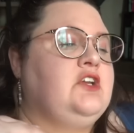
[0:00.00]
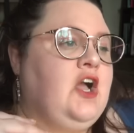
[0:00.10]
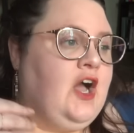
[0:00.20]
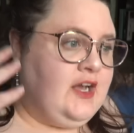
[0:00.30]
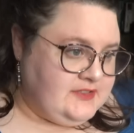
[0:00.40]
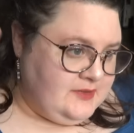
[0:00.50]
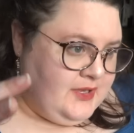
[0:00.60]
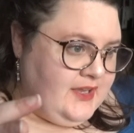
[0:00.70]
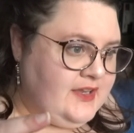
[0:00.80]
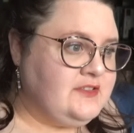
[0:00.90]
causing
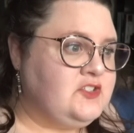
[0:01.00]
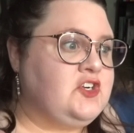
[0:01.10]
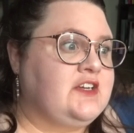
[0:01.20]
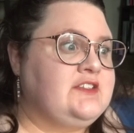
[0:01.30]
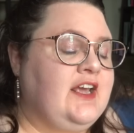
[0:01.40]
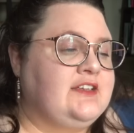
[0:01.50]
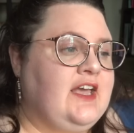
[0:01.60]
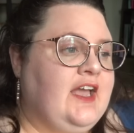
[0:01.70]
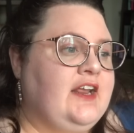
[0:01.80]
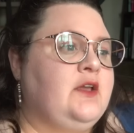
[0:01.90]
me stress and
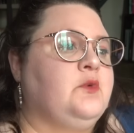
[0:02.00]
anxiety,